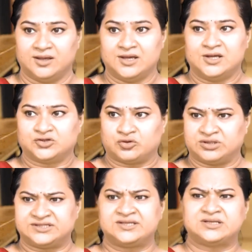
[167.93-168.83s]
So
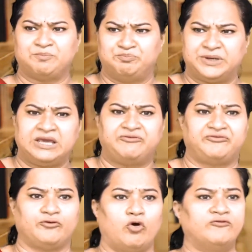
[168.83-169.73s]
this is a brief
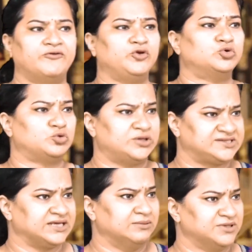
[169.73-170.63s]
overview to the
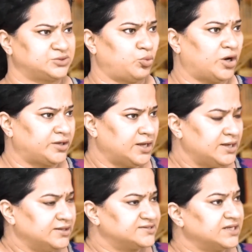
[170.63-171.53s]
syllabus, what
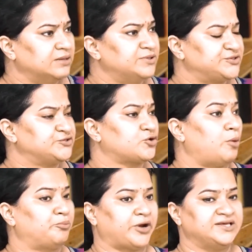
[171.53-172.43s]
the syllabus is
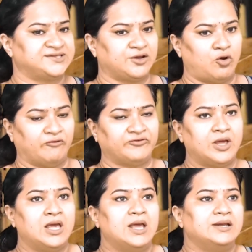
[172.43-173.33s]
comprising of.
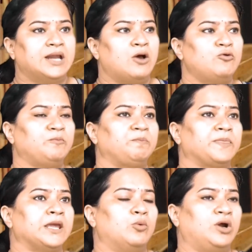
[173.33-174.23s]
Now,
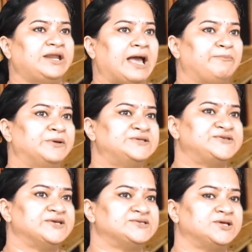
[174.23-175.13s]
what happens
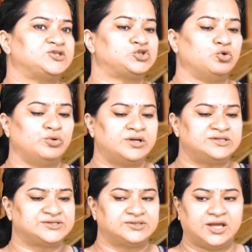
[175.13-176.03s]
is that
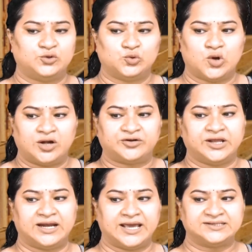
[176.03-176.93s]
students, they do not
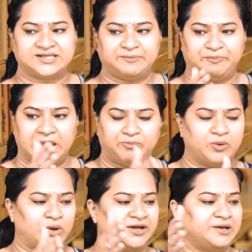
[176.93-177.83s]
realize that paper
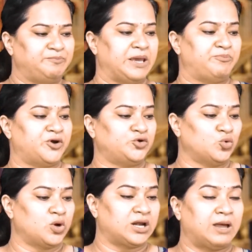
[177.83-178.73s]
1 and paper 2
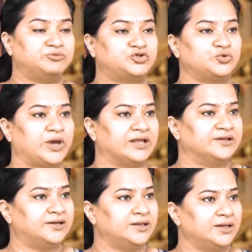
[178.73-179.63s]
clubbed
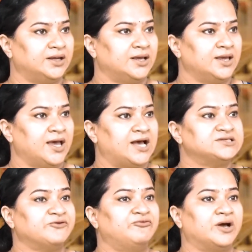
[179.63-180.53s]
together has a
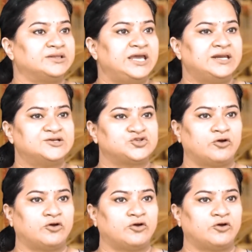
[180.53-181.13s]
worthiness of